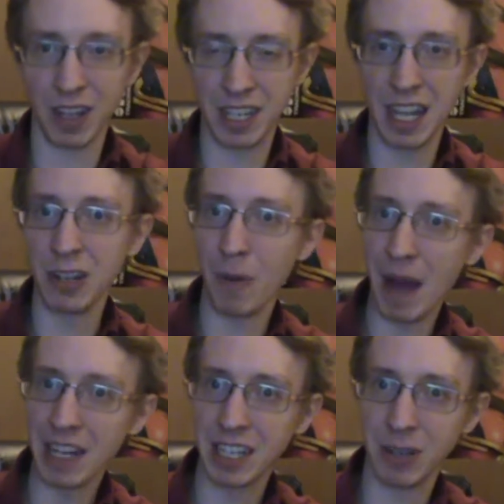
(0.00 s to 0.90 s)
Again, go
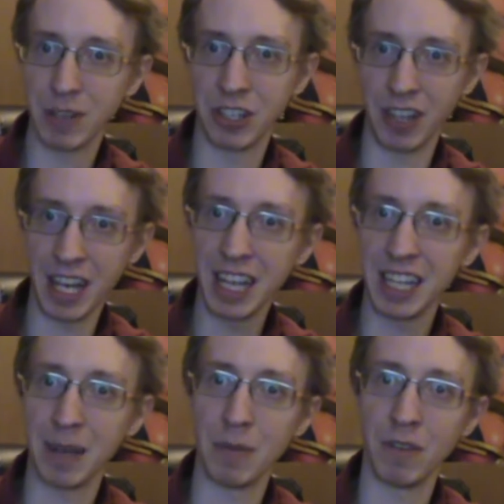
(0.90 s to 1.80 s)
back to the original
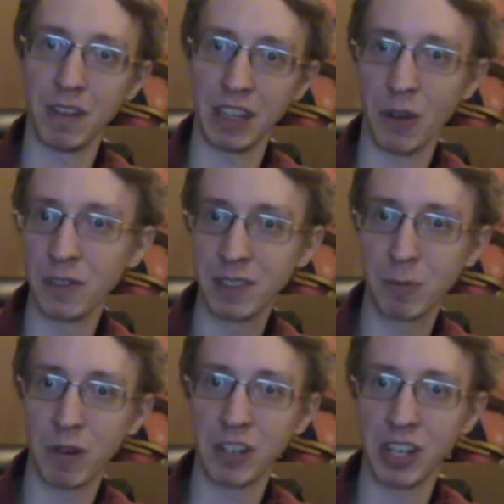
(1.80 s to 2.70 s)
Alien movie.
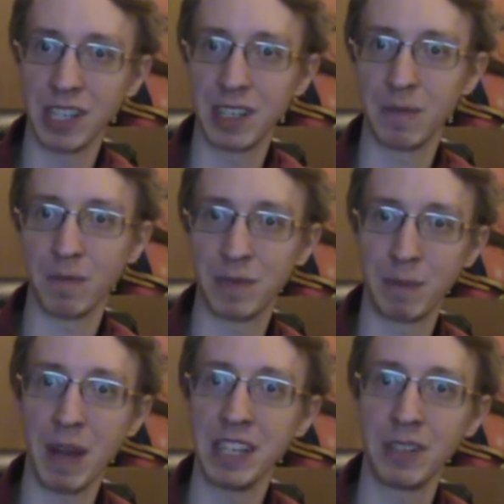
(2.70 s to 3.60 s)
Those were just
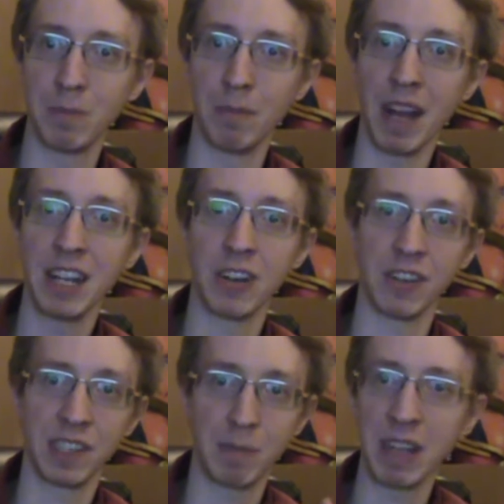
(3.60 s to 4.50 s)
space
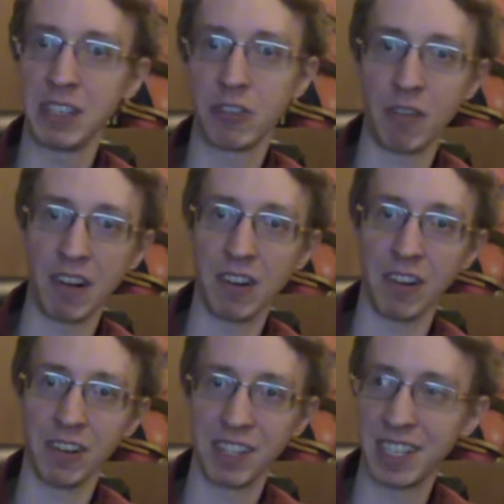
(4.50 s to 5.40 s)
miners, space
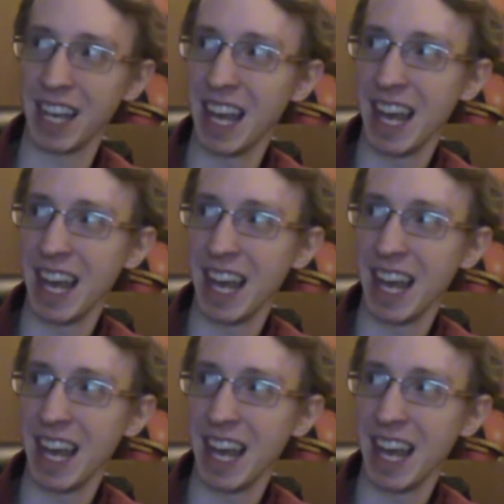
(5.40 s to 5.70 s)
truckers.